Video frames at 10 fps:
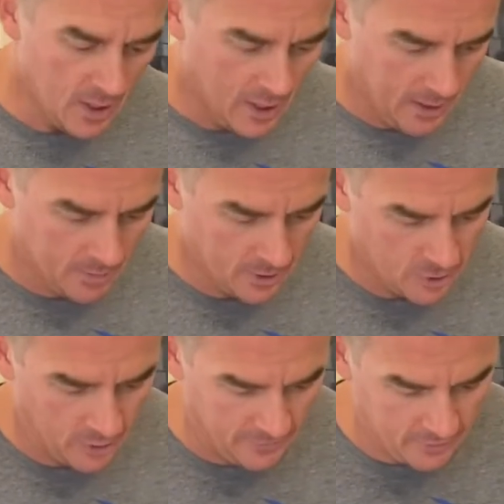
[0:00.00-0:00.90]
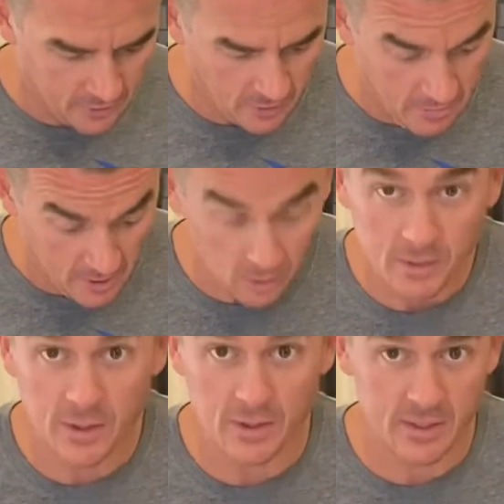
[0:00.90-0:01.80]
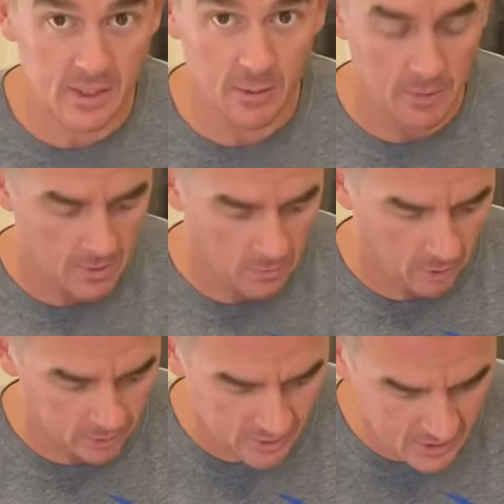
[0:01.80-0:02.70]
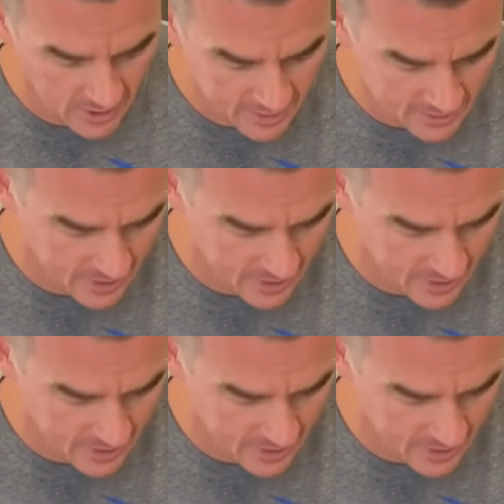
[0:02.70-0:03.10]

I'm gonna go straight to the middle so you can see what the middle part looks like.